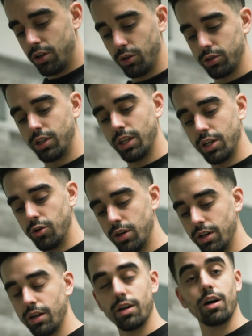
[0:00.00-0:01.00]
you'll see that you
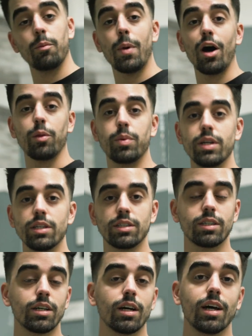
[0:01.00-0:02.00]
need a
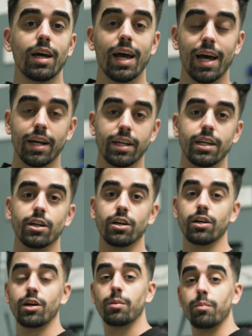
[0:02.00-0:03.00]
mouthpiece,
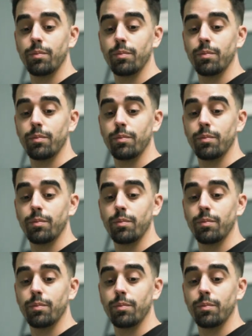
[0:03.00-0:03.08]
headgear,